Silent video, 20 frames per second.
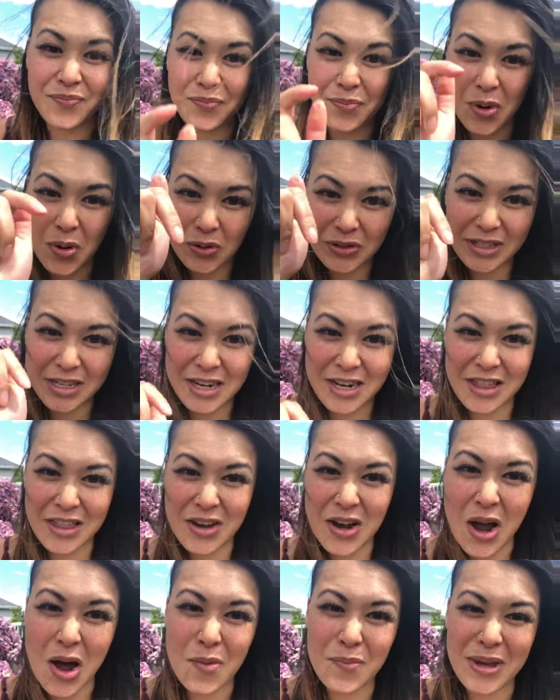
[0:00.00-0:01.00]
Post it in the
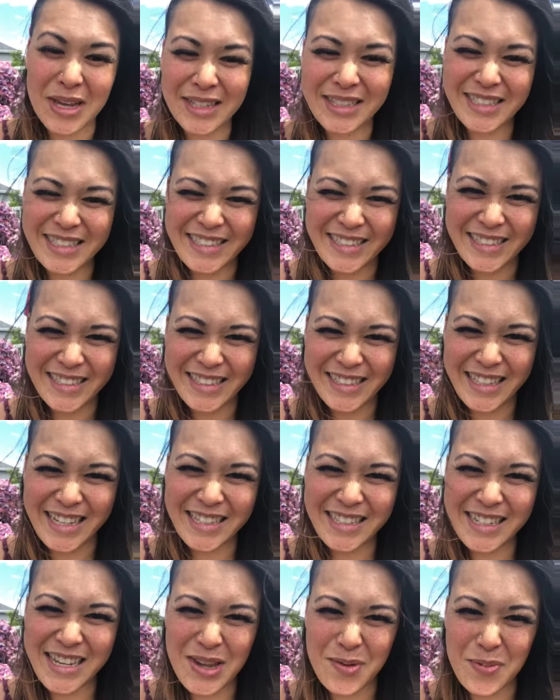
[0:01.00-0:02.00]
comments.
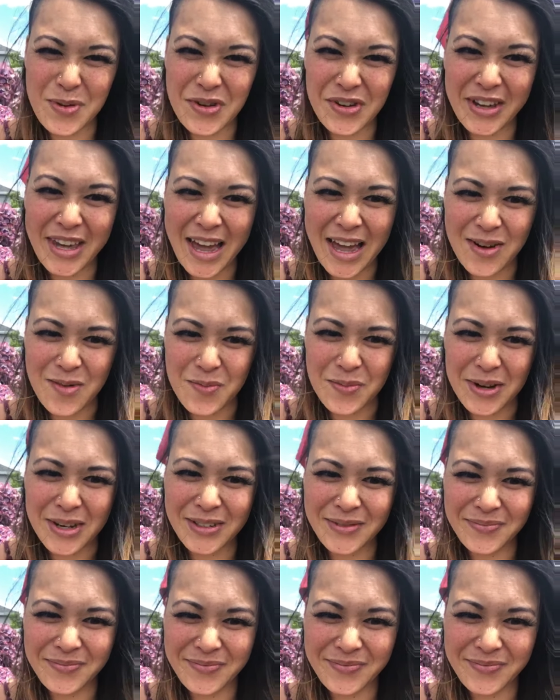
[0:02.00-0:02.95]
Let's keep you accountable.